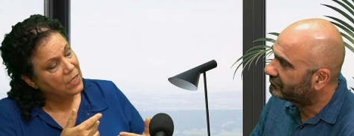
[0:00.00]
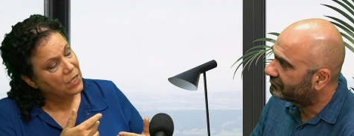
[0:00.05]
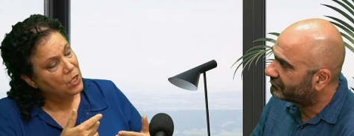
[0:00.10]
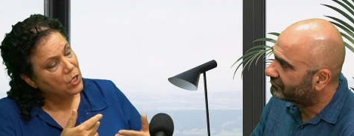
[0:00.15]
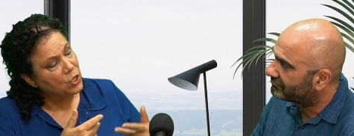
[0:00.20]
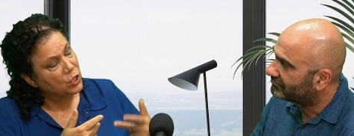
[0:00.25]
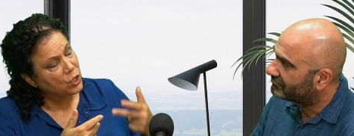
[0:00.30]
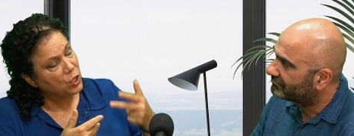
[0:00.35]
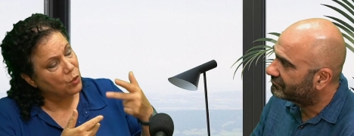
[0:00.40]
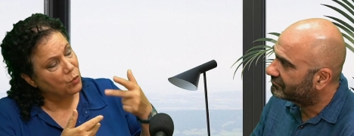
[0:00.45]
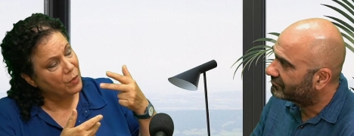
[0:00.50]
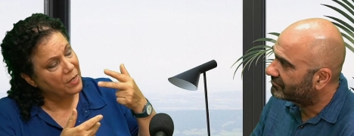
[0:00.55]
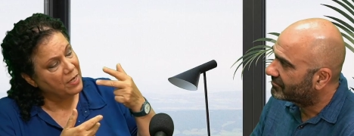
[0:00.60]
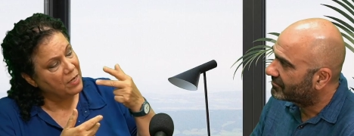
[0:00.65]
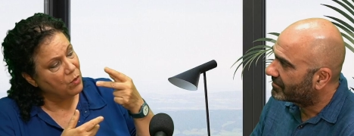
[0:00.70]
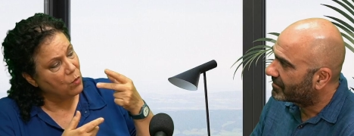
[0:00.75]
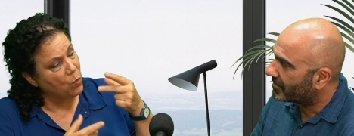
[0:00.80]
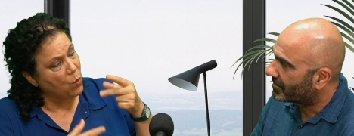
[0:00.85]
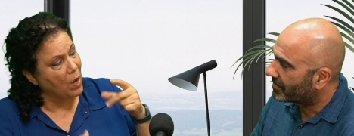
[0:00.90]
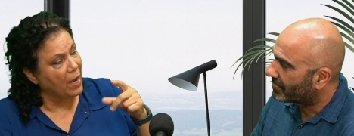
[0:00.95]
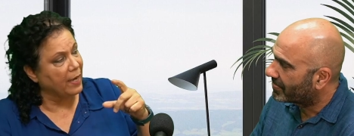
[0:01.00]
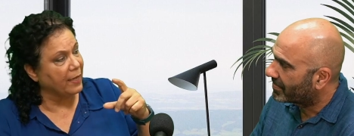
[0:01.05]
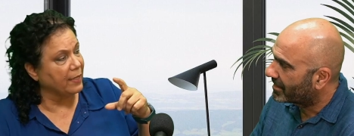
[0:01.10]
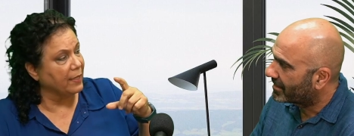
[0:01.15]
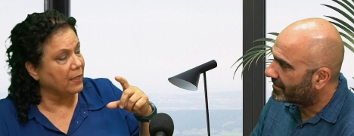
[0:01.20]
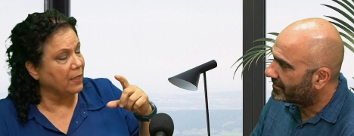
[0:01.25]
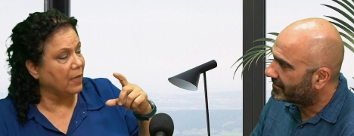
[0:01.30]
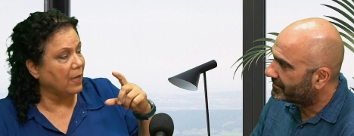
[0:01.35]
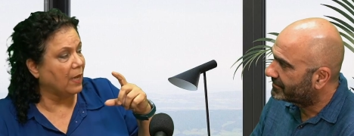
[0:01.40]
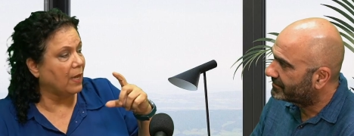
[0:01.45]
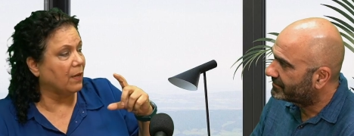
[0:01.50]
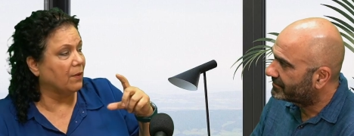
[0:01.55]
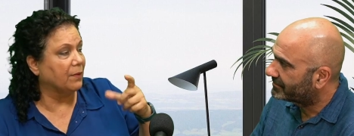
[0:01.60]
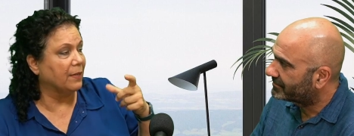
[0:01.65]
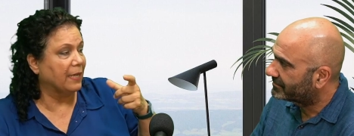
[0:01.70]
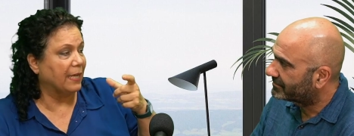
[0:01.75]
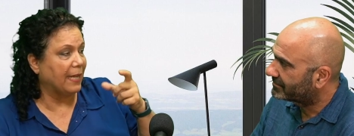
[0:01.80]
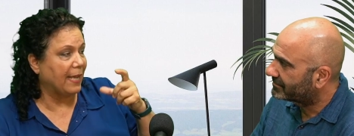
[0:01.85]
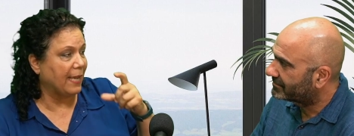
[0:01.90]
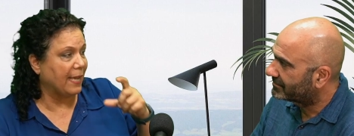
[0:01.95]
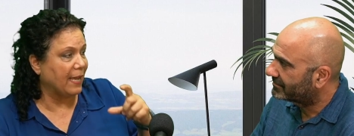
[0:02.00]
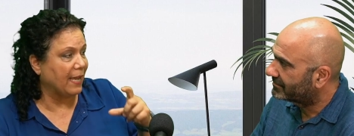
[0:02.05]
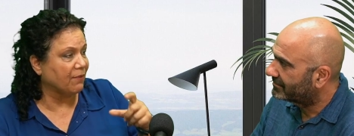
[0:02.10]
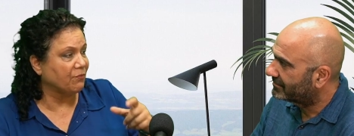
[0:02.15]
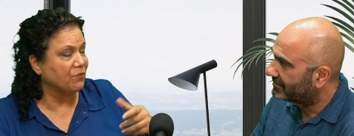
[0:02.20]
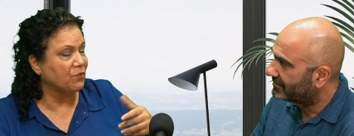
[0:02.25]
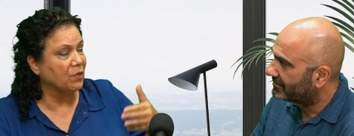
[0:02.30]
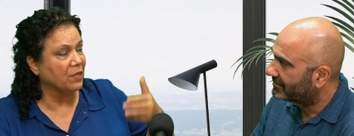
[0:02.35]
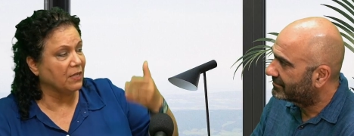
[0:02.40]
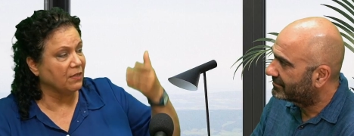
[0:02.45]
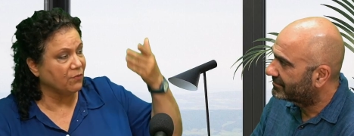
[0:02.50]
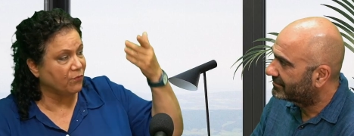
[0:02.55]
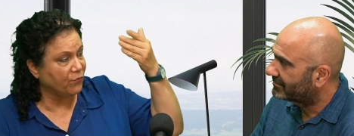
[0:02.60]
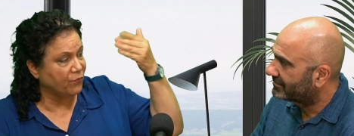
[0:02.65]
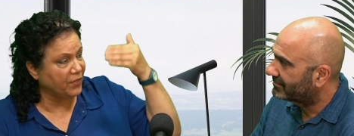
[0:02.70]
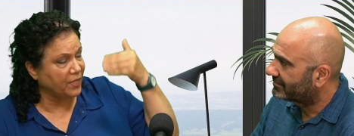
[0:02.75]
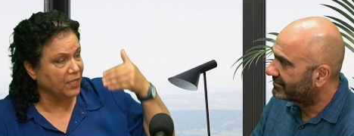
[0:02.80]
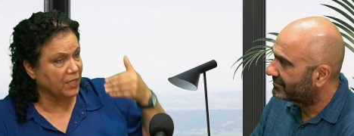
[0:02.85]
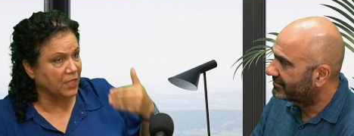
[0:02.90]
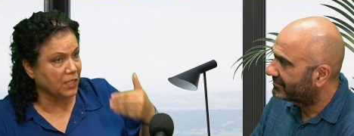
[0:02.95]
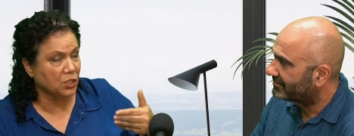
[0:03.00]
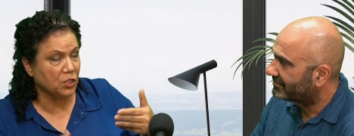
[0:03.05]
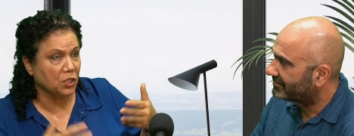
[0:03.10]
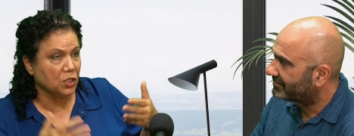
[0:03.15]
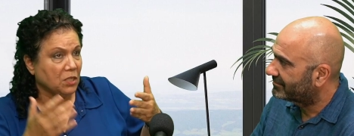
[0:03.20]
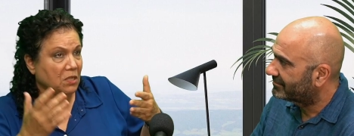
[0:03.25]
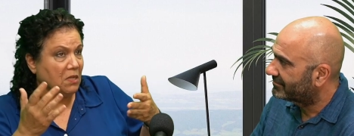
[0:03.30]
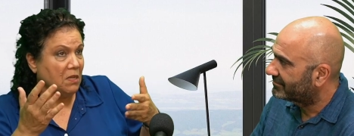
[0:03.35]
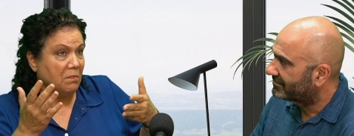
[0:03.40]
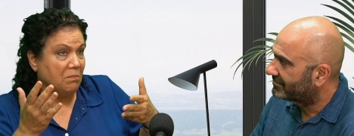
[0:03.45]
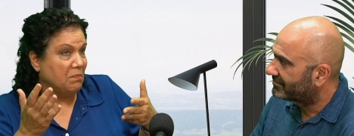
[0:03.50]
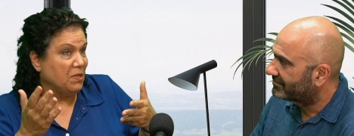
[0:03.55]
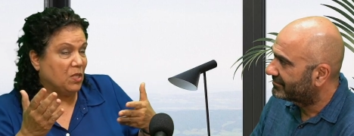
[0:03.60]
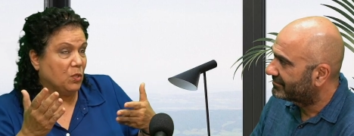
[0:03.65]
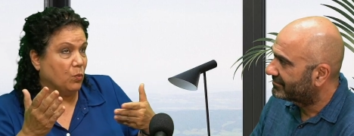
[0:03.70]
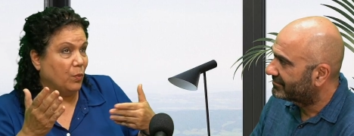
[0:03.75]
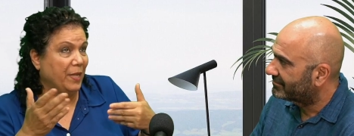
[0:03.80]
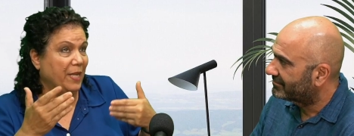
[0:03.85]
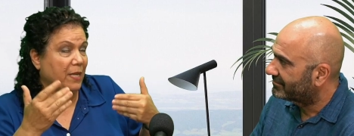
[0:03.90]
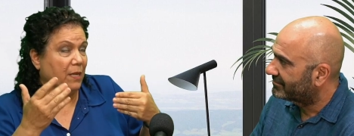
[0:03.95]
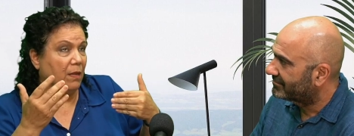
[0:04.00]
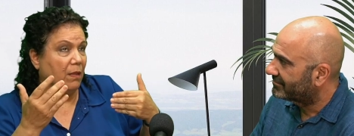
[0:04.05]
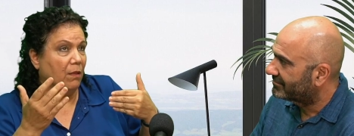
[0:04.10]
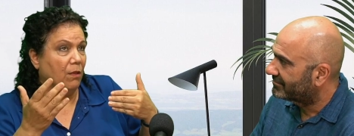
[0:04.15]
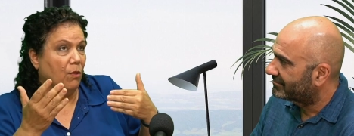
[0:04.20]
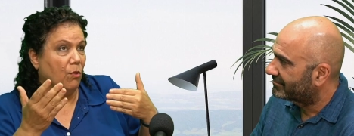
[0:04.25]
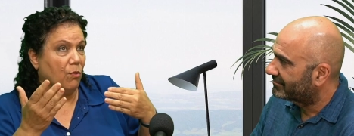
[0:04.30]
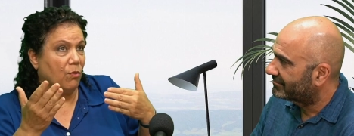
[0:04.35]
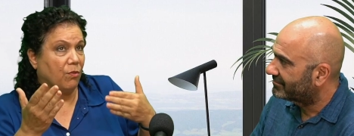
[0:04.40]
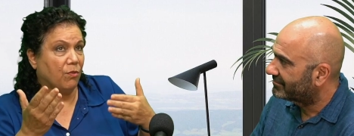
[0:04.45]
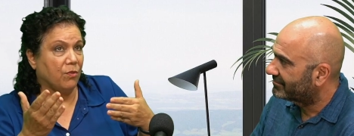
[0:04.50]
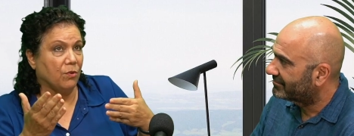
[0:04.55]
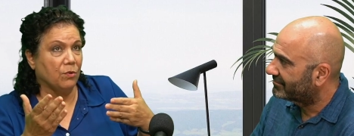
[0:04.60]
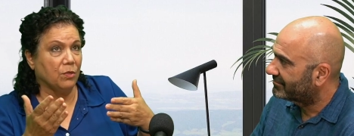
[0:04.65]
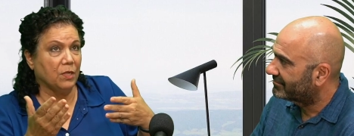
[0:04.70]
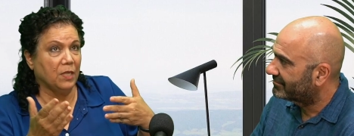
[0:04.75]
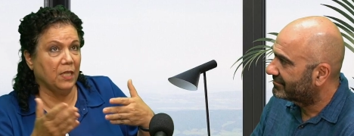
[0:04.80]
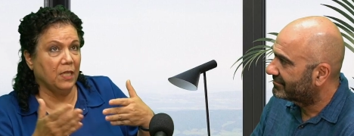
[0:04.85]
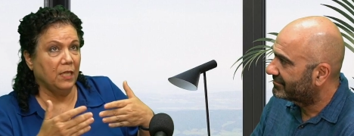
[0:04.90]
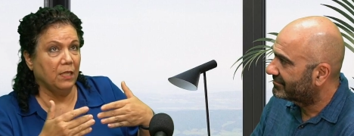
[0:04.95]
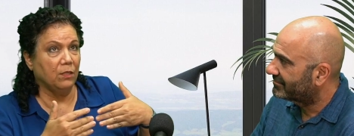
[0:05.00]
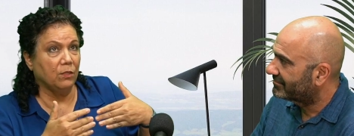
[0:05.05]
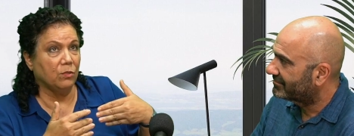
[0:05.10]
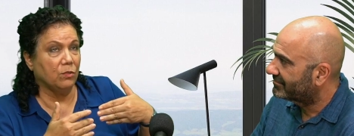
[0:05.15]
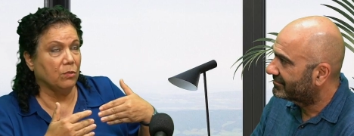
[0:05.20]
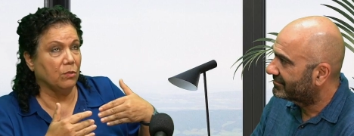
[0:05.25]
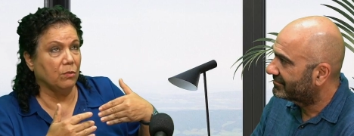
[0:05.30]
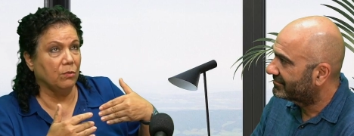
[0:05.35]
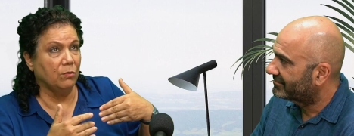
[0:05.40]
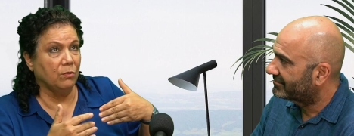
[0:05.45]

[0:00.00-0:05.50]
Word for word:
Speaker 1: so in one hour and a half you can finish between 30 to